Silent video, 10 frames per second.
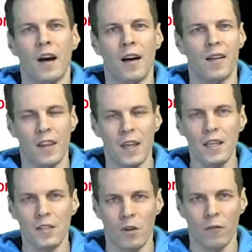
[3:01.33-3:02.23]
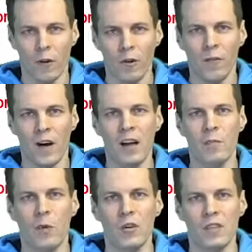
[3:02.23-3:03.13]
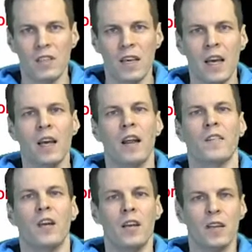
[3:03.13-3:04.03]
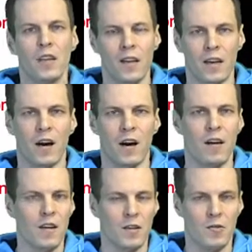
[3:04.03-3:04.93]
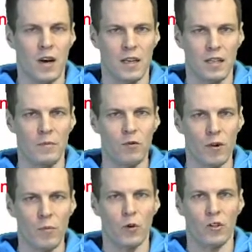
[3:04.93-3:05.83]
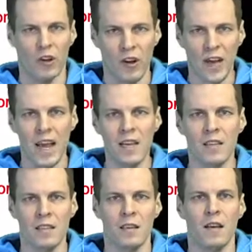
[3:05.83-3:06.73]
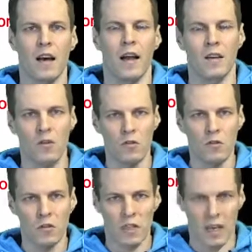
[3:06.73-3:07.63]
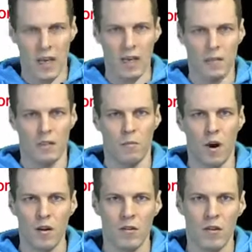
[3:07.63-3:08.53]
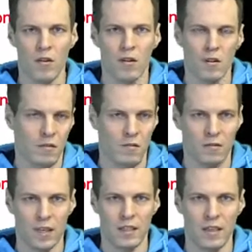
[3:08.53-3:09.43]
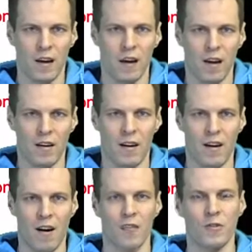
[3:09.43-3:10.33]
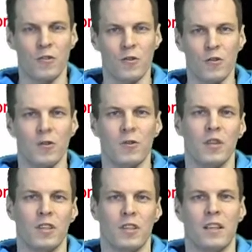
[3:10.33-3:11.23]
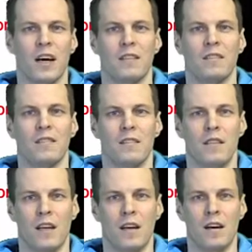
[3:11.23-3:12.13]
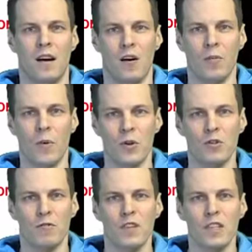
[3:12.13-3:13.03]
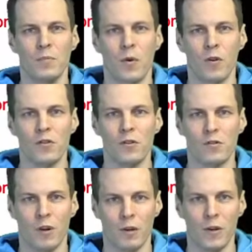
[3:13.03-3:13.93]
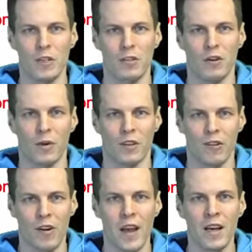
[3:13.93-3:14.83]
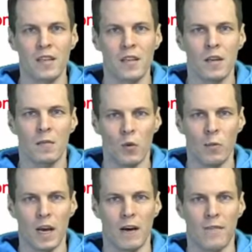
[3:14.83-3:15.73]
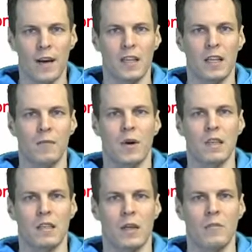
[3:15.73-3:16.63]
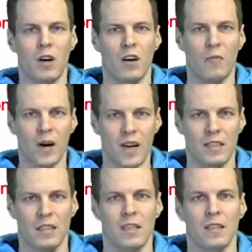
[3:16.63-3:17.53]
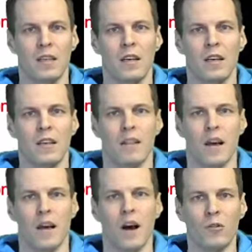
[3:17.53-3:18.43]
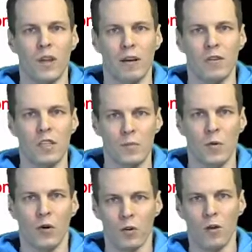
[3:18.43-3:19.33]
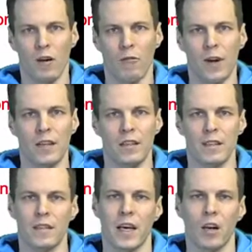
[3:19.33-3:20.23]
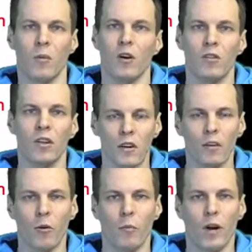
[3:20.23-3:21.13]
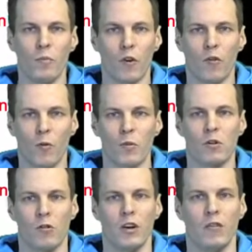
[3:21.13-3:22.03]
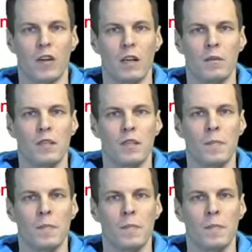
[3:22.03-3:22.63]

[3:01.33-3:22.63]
things on a 5-point scale, and then you ask them to report their AIDS, and you use the AIDS as a marker, it's hardly true that how a person responds to a question about their AIDS would be affected by the same kind of biases than how they respond to a rating scale about company performance or innovativeness.